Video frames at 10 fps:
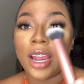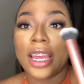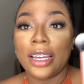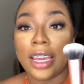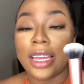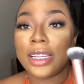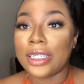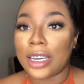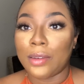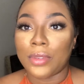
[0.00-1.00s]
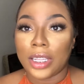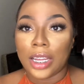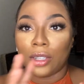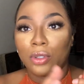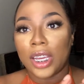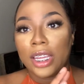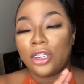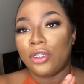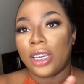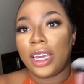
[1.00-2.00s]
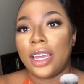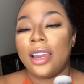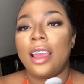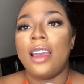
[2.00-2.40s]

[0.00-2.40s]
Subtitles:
And again, this comes in that little kit that you can get.